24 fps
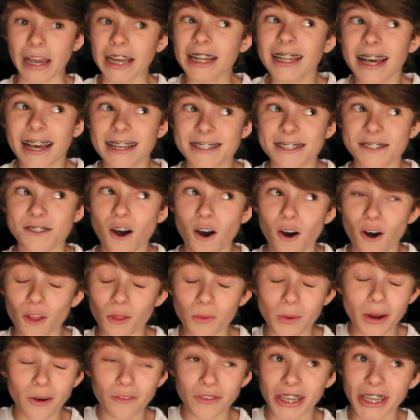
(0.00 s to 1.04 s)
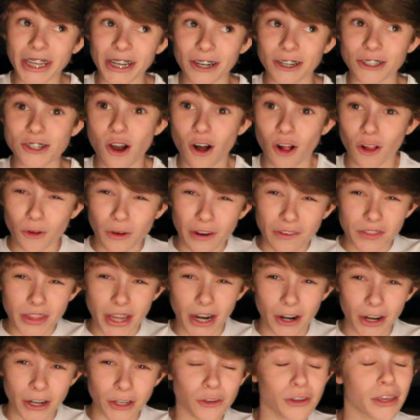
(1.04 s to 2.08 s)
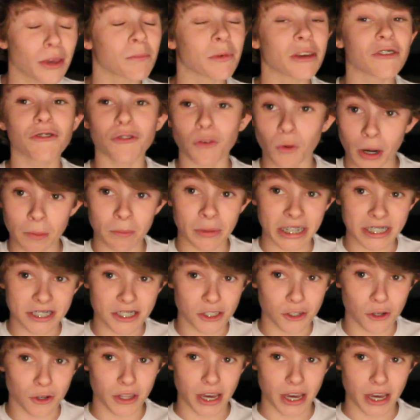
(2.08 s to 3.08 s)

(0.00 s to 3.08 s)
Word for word: My class is all the way over here to all over there, and you give me four minutes to